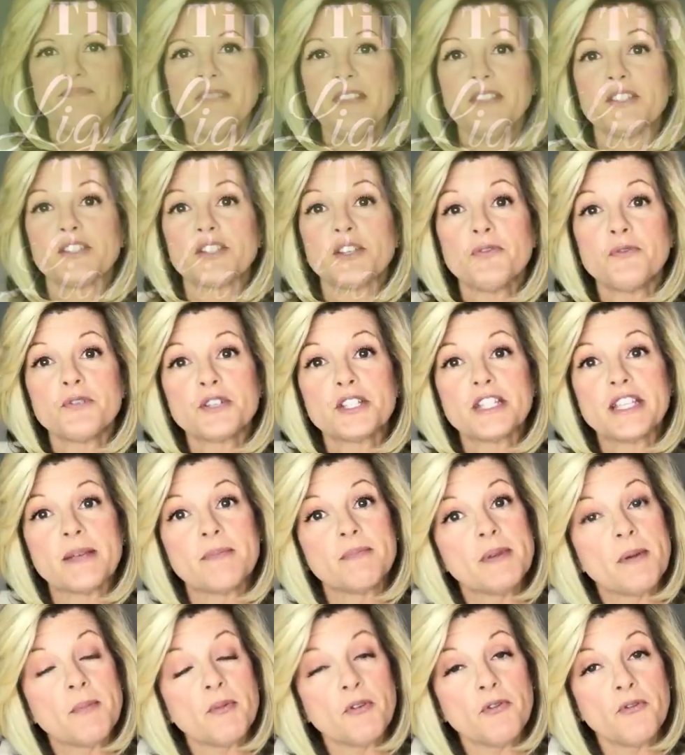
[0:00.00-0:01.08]
So for tip
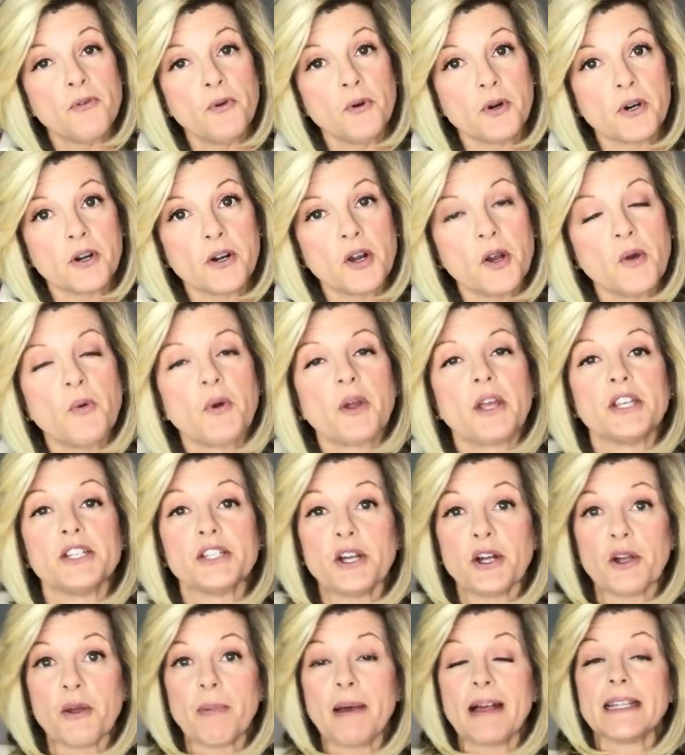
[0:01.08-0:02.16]
number 4, we're going to
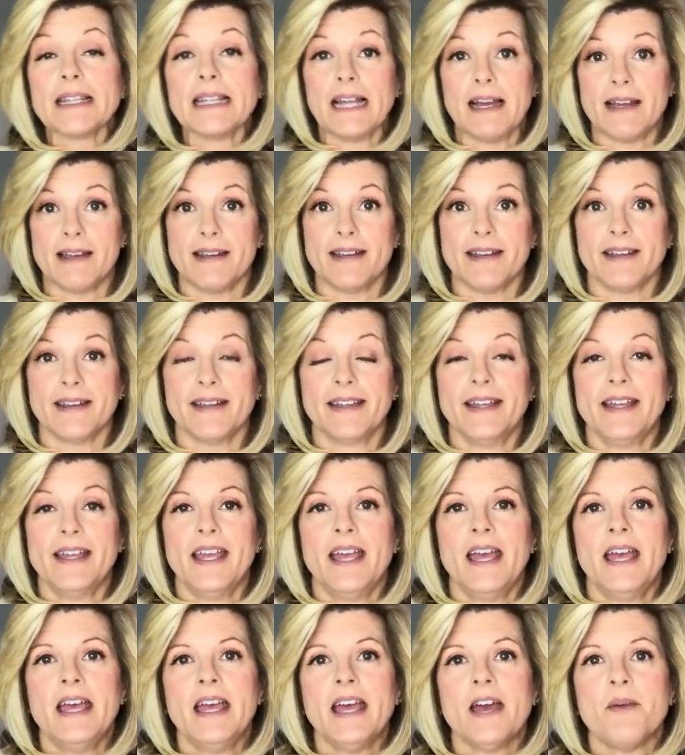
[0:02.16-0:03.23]
talk about lighting,
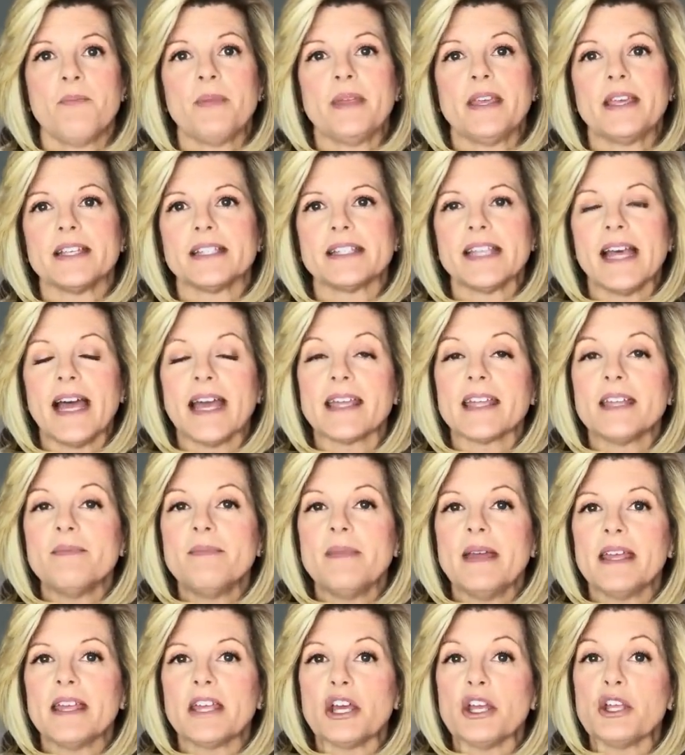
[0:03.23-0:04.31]
because that can
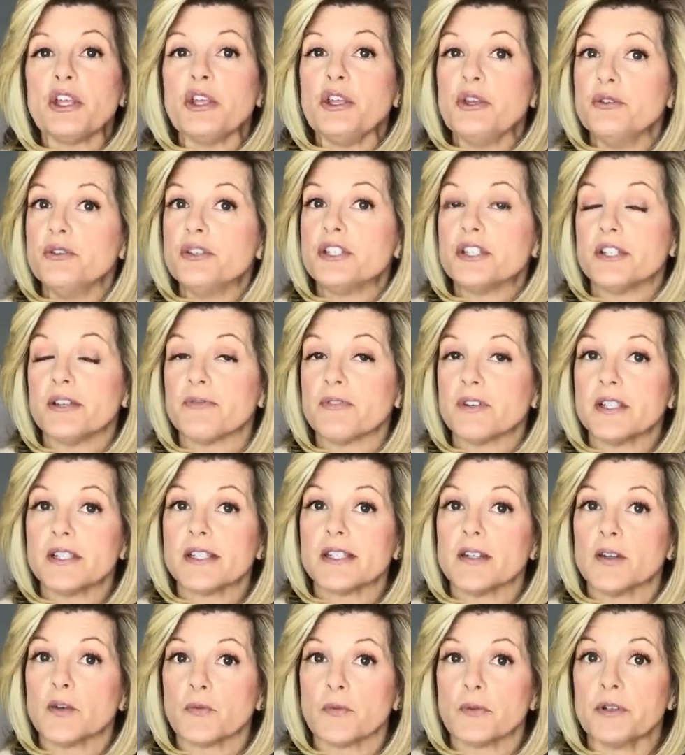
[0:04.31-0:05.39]
make a huge difference
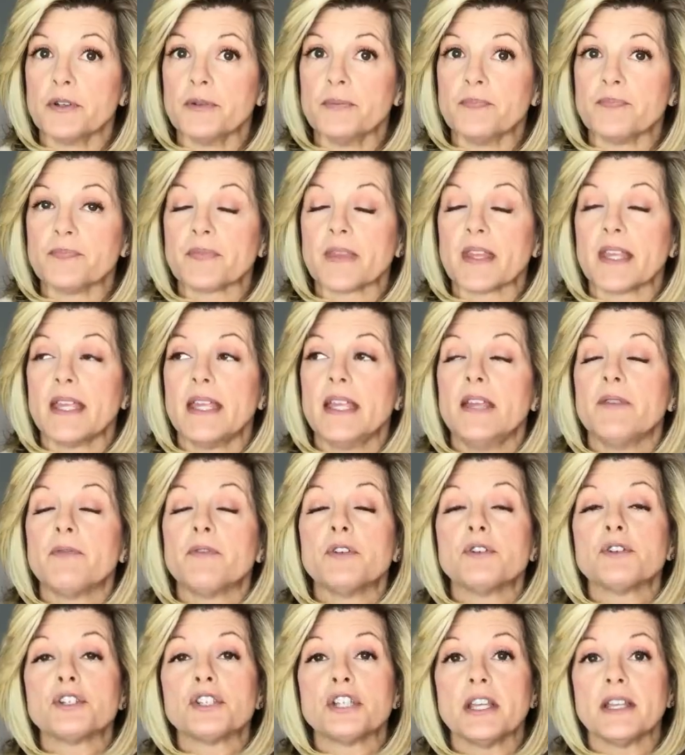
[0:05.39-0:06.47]
in a room. If
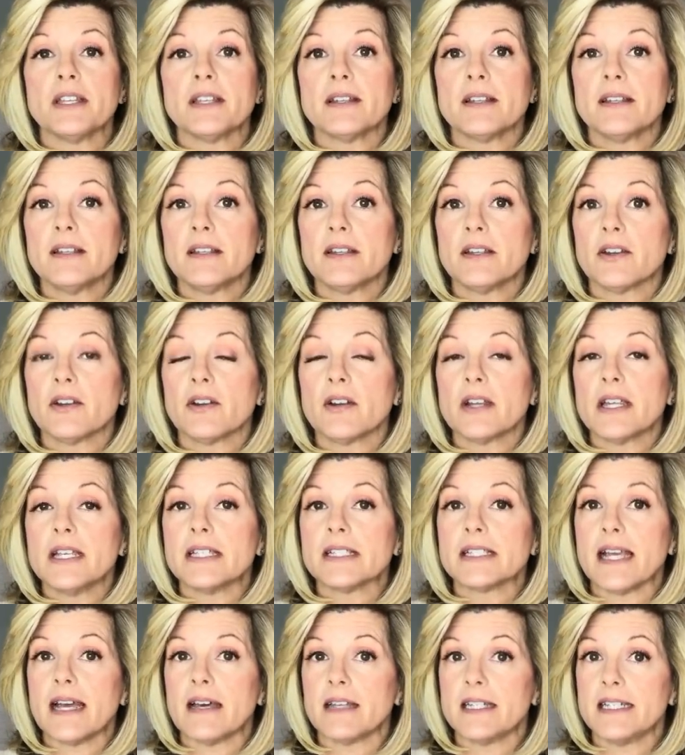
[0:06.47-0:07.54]
your chandelier is
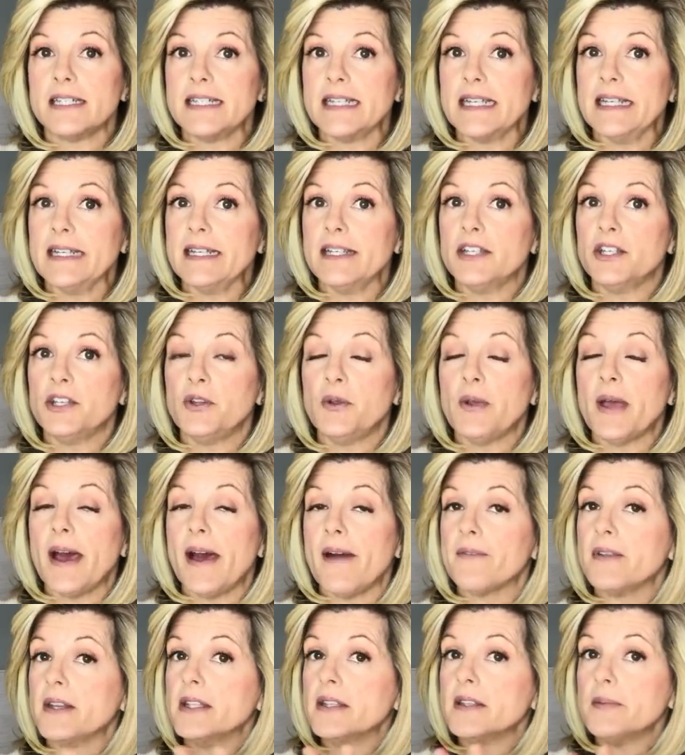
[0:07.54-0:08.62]
out of date and you
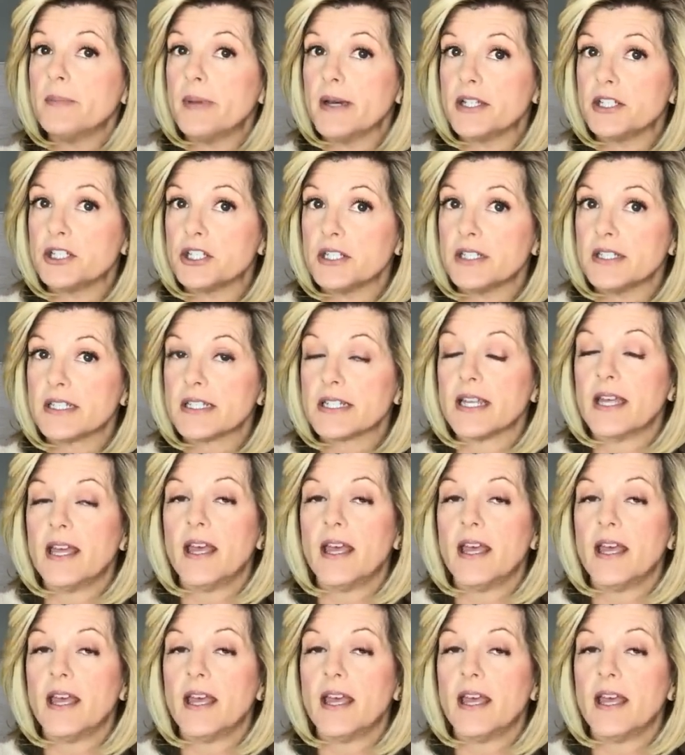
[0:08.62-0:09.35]
have it in the budget,